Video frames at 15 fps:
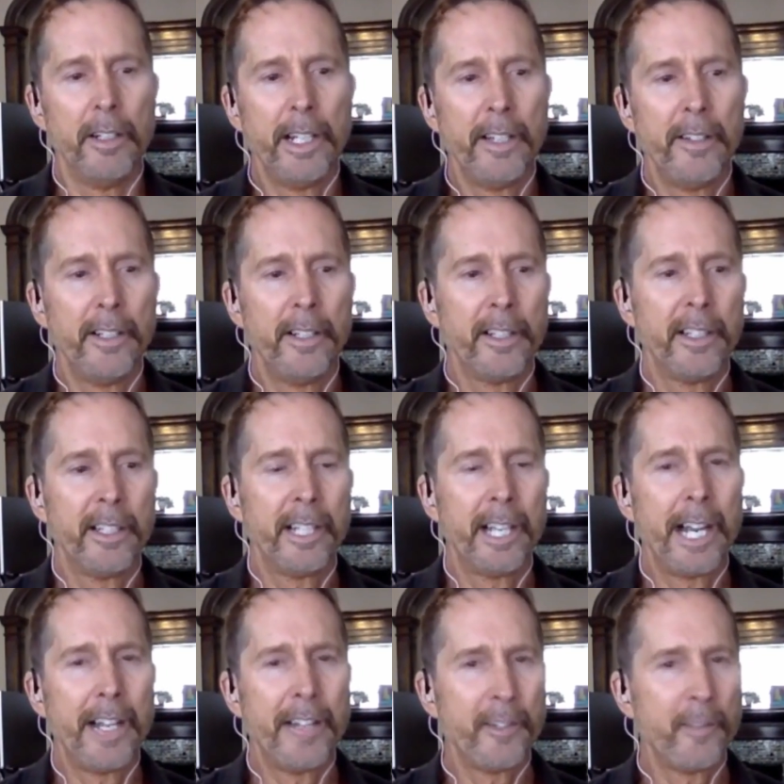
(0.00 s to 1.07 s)
and the
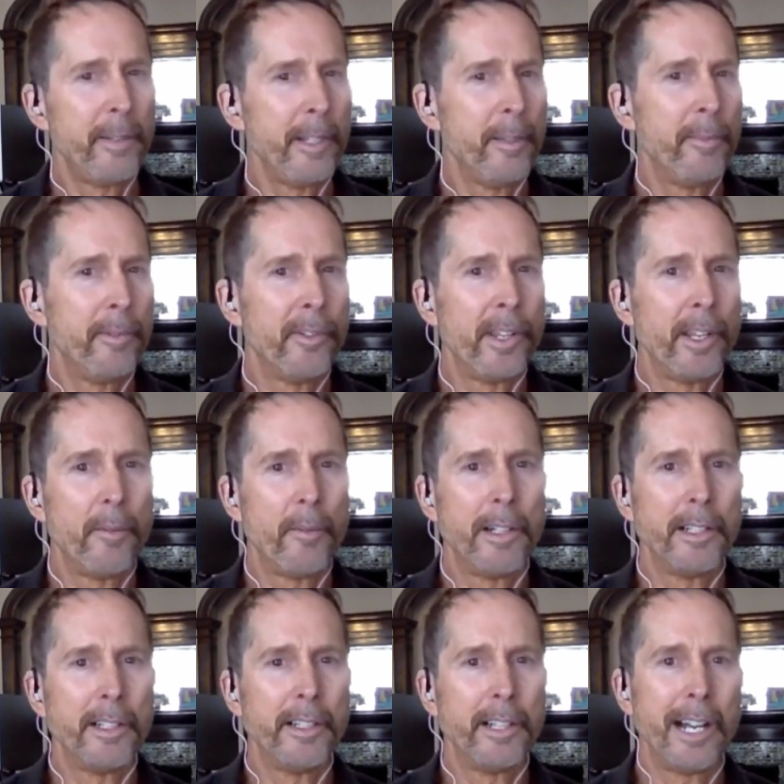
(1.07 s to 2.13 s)
kinds of people they
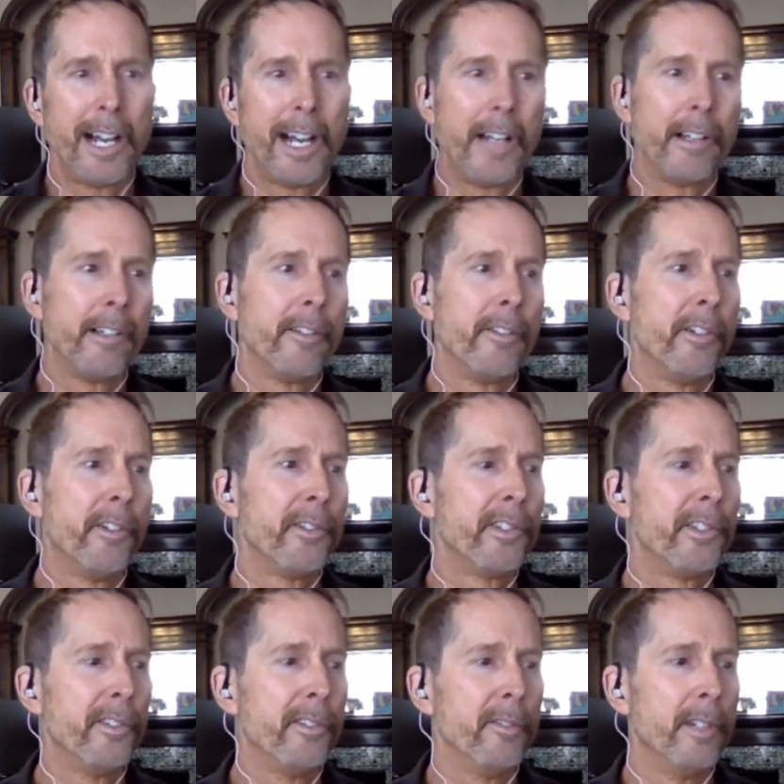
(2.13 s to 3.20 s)
wanted to hire,
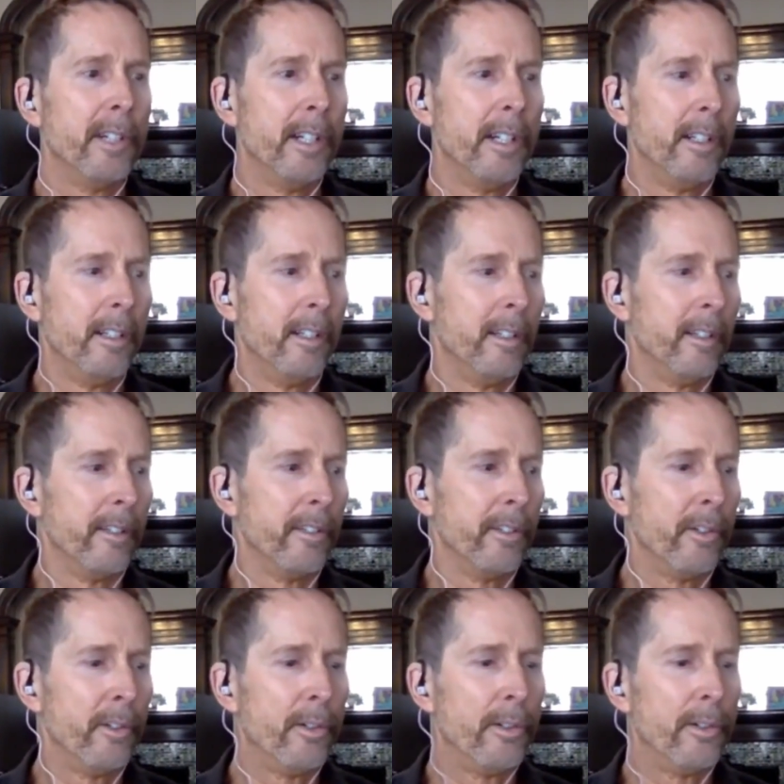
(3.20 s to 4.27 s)

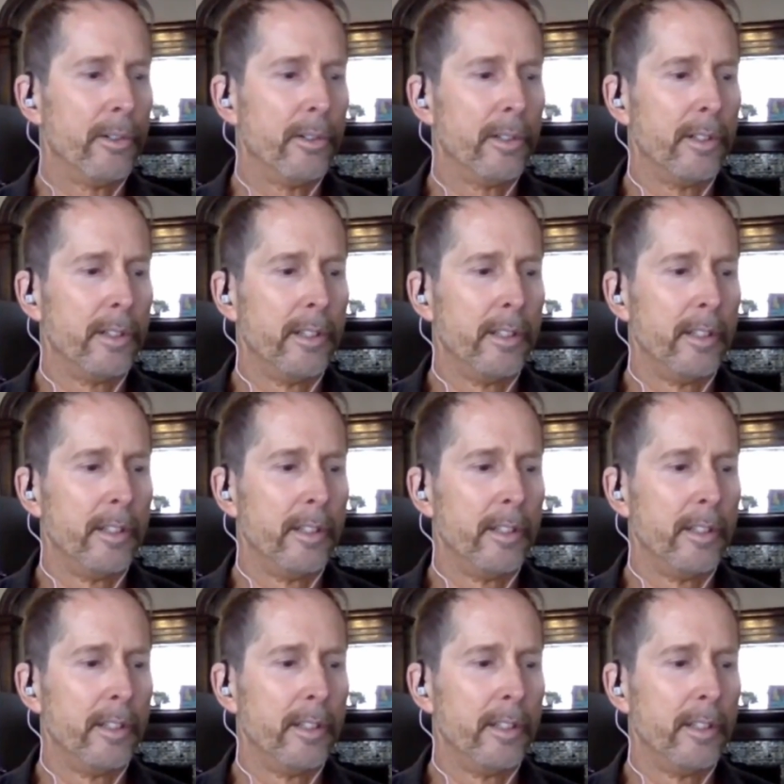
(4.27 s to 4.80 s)
the whole